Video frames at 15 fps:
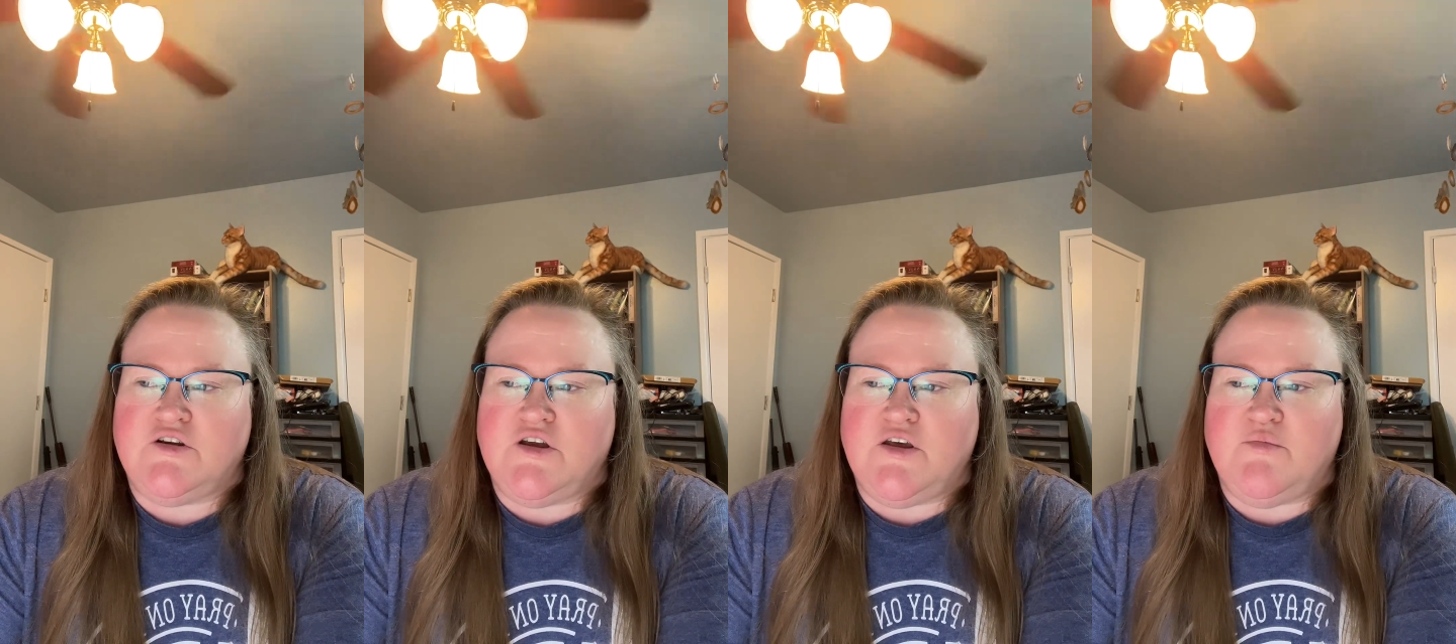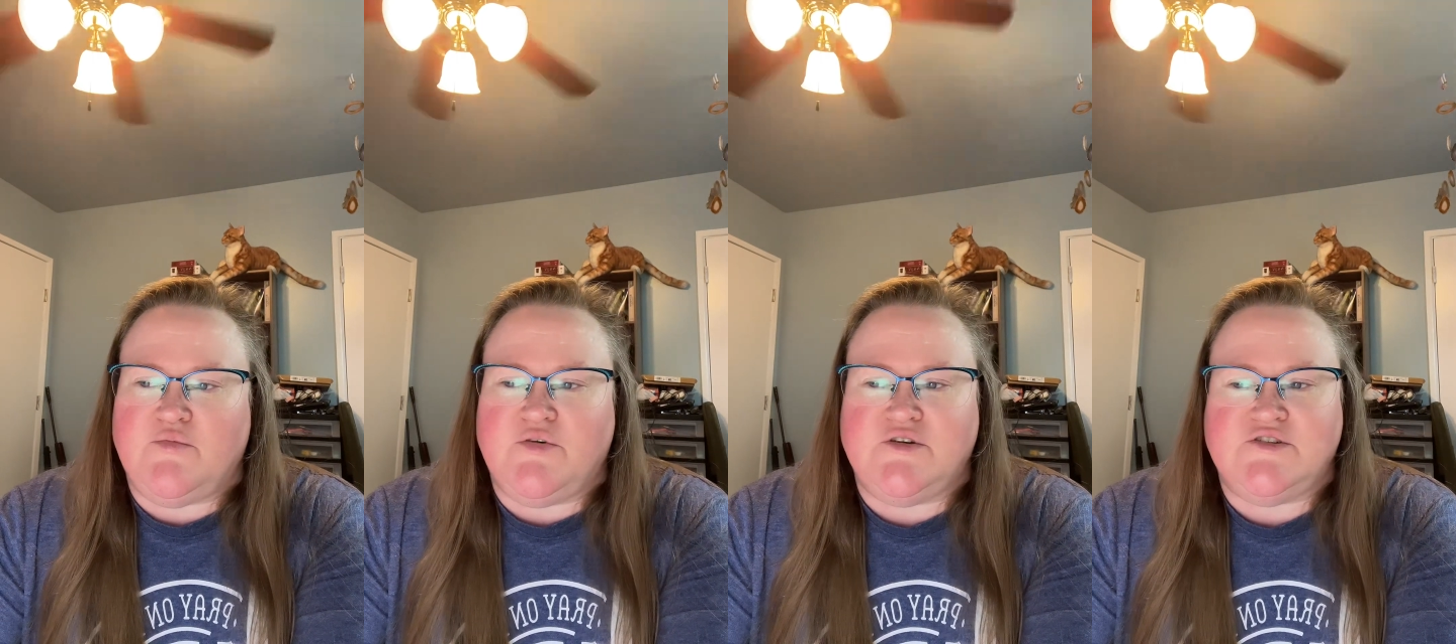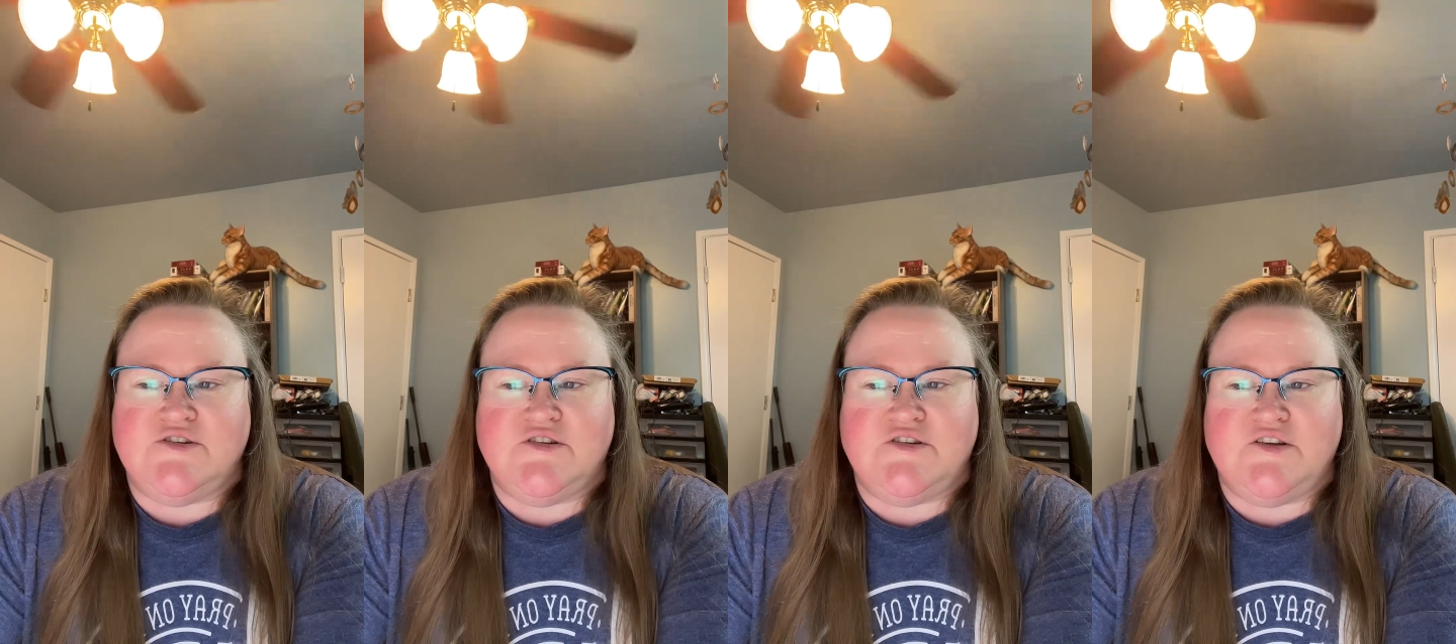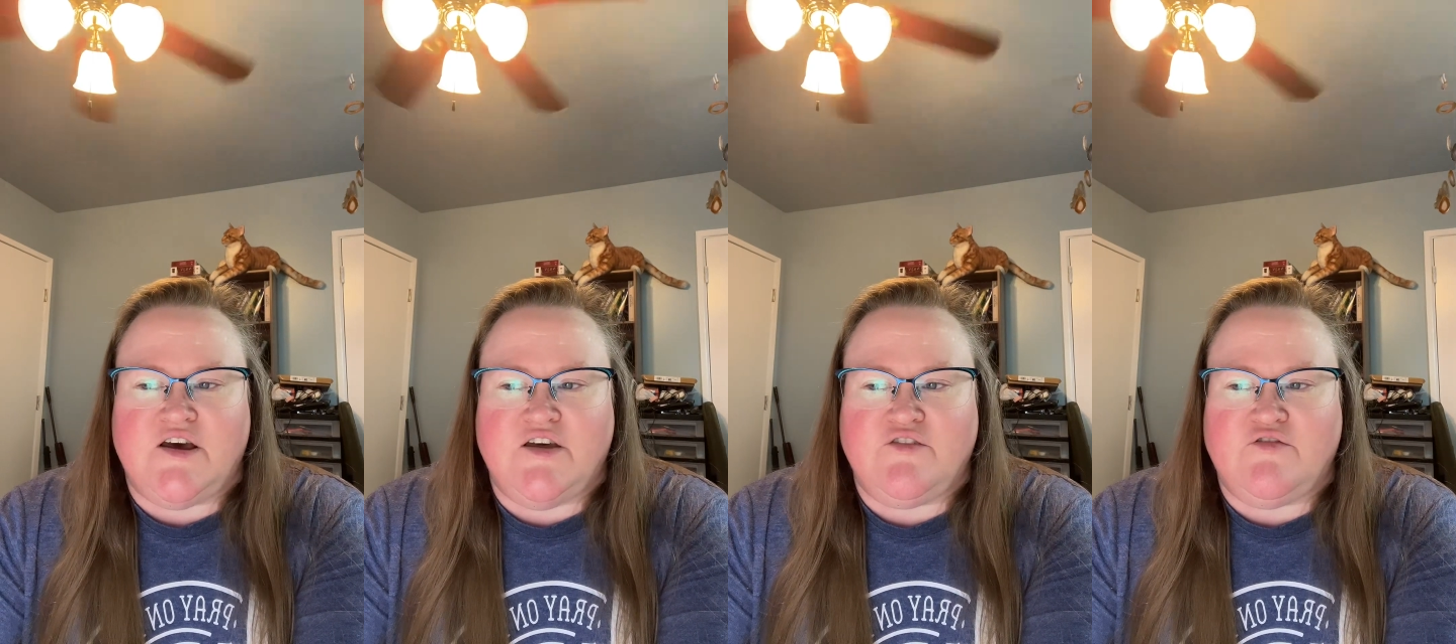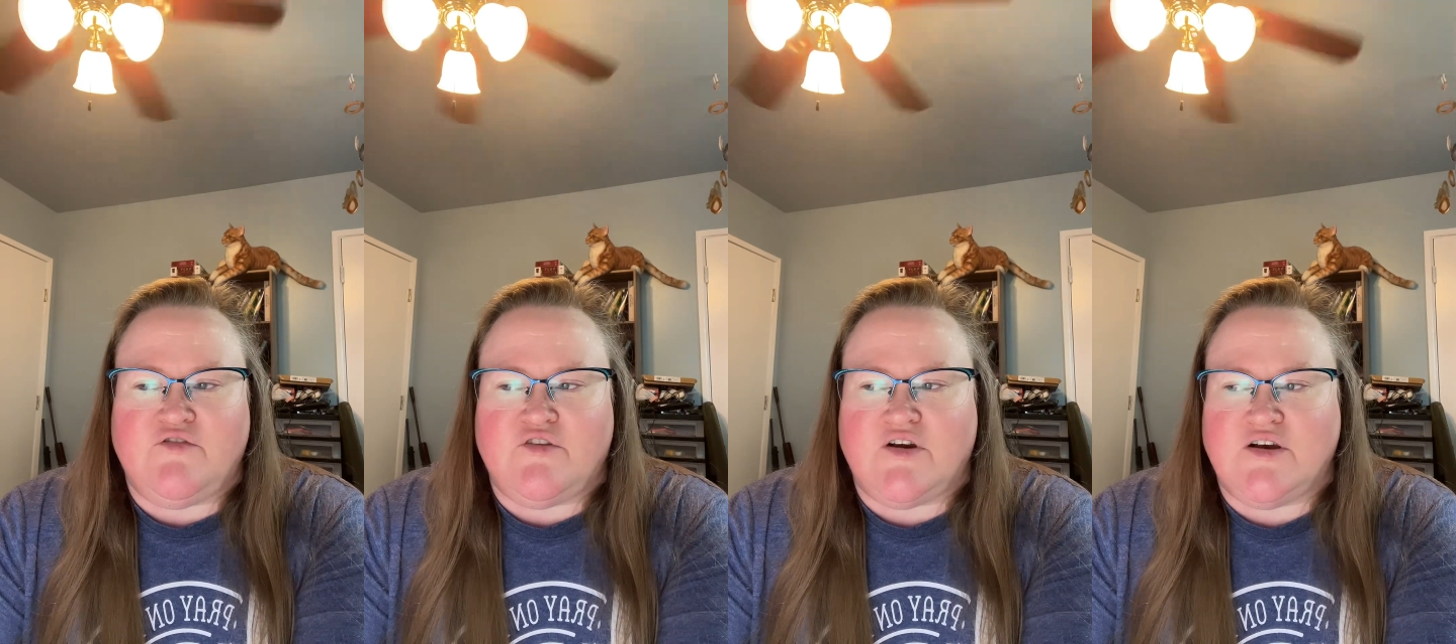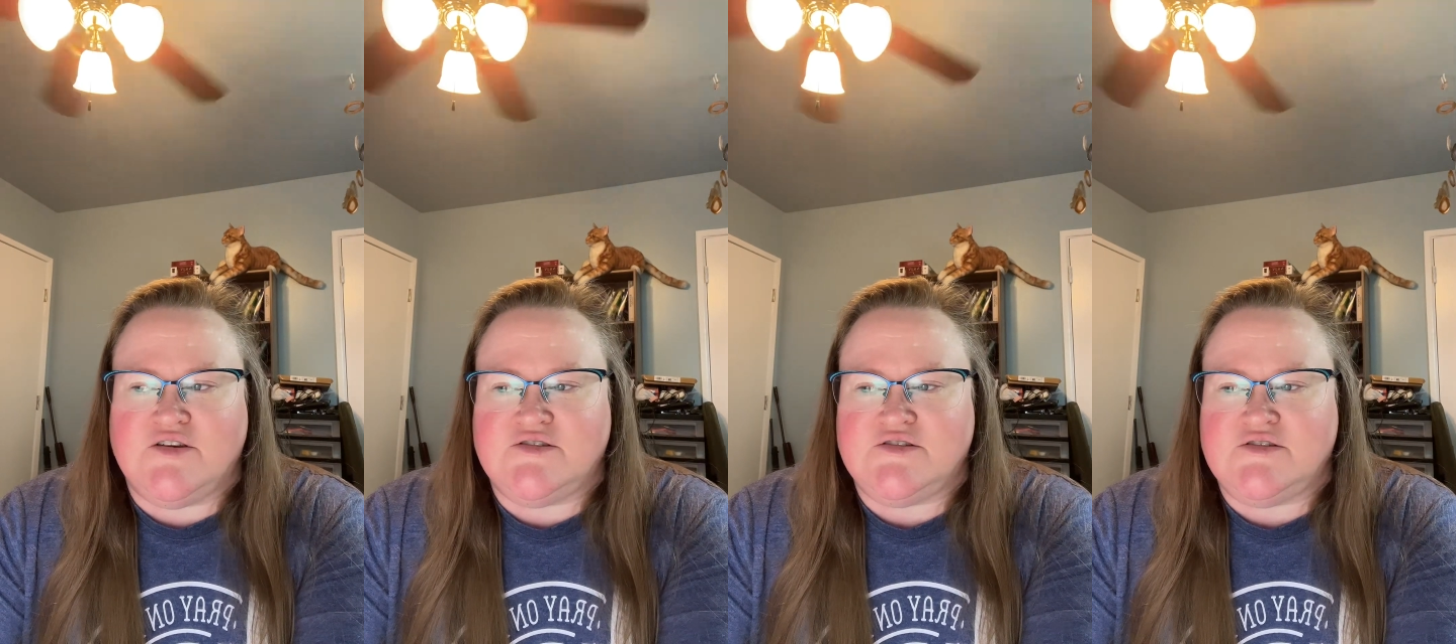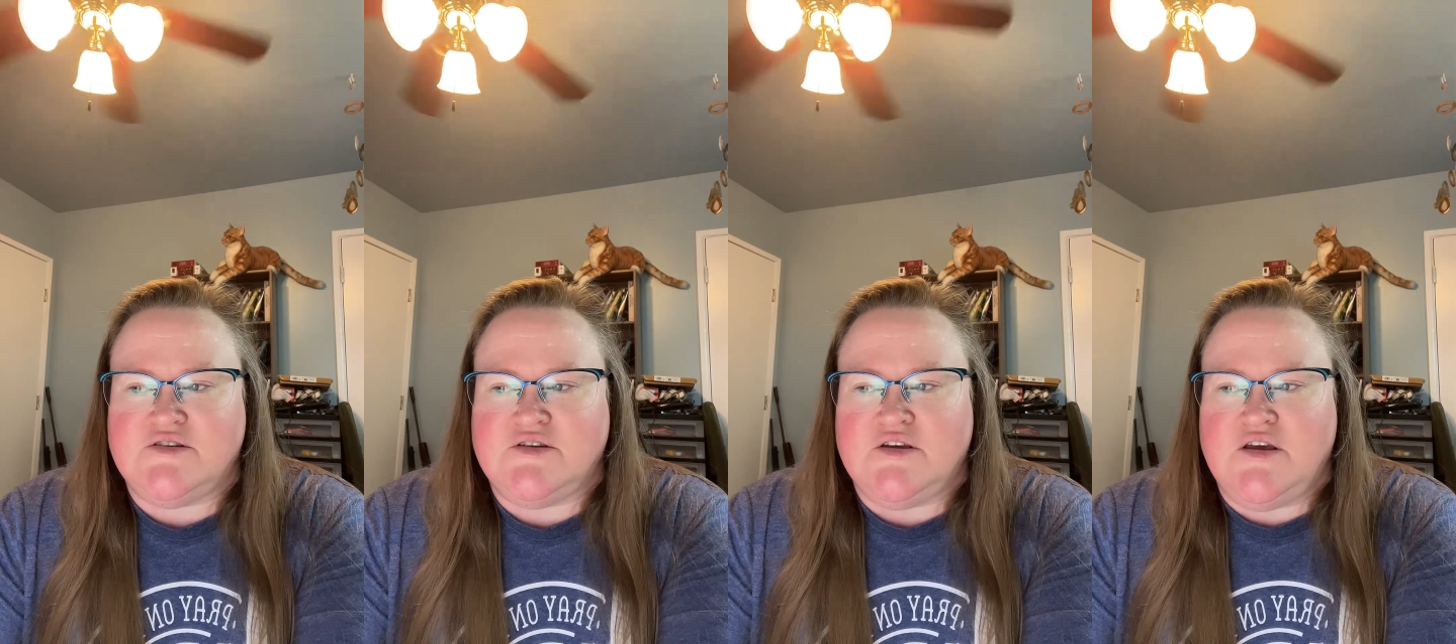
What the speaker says: and put to death for us,